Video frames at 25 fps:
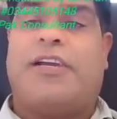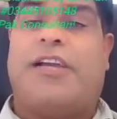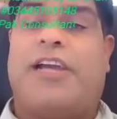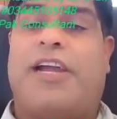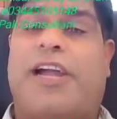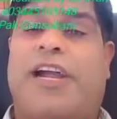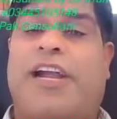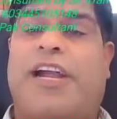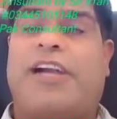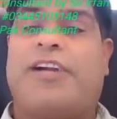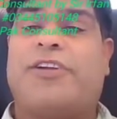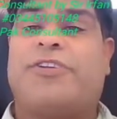
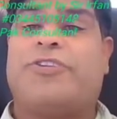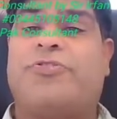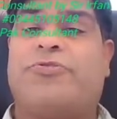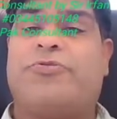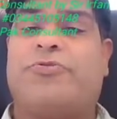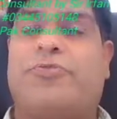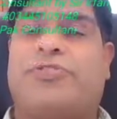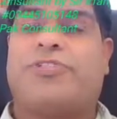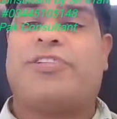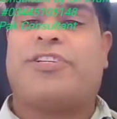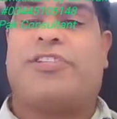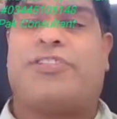and
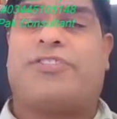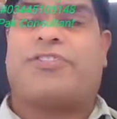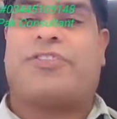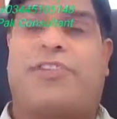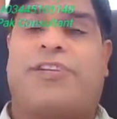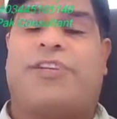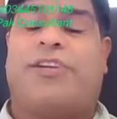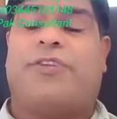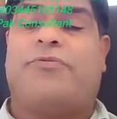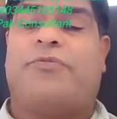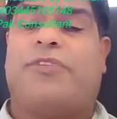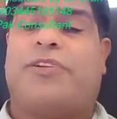you
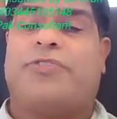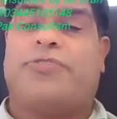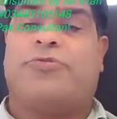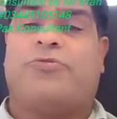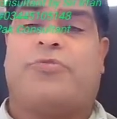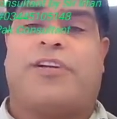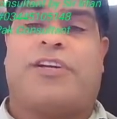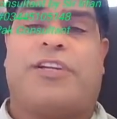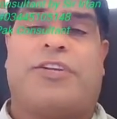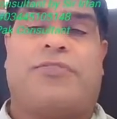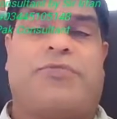just, even you are